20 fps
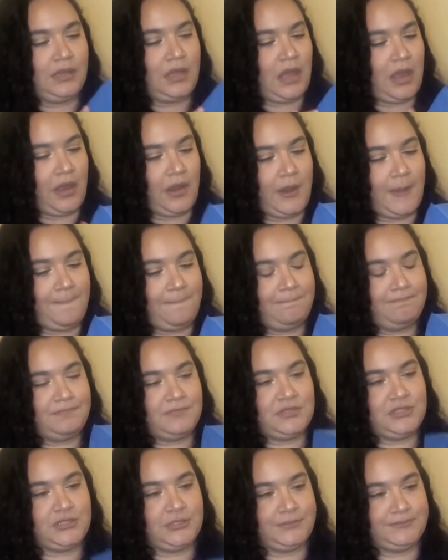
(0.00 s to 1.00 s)
Alright,
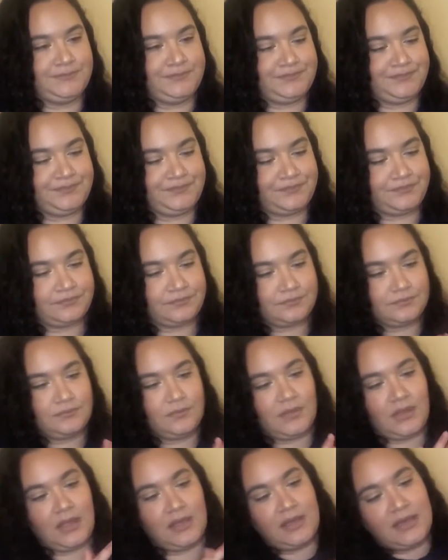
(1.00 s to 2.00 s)
so
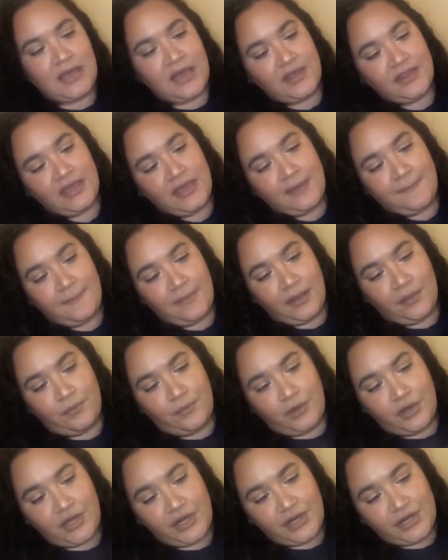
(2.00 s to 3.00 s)
now that my
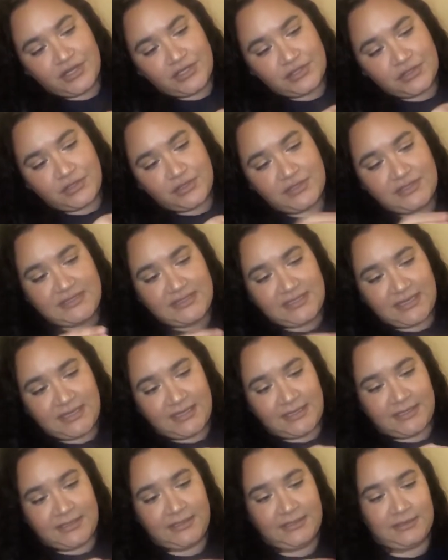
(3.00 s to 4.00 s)
water is all
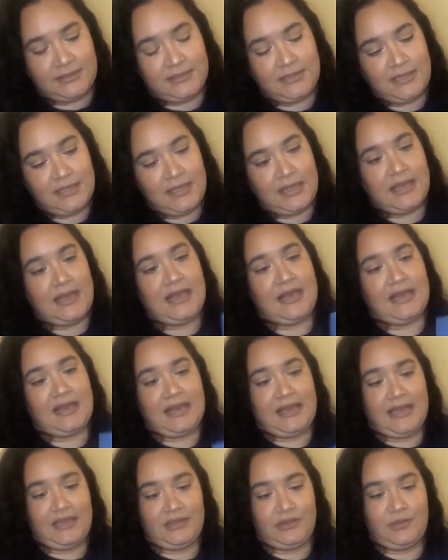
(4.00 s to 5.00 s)
done, I
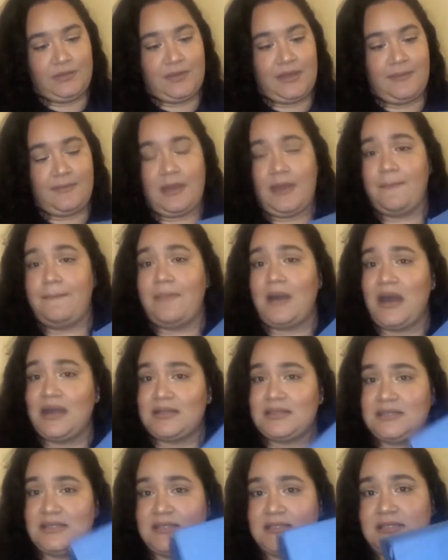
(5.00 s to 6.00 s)
like the way my
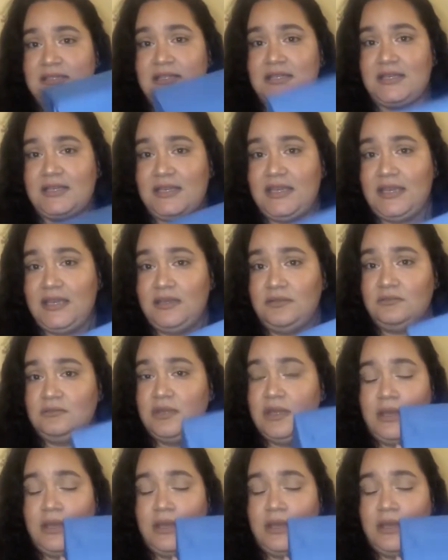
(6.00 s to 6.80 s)
box is looking.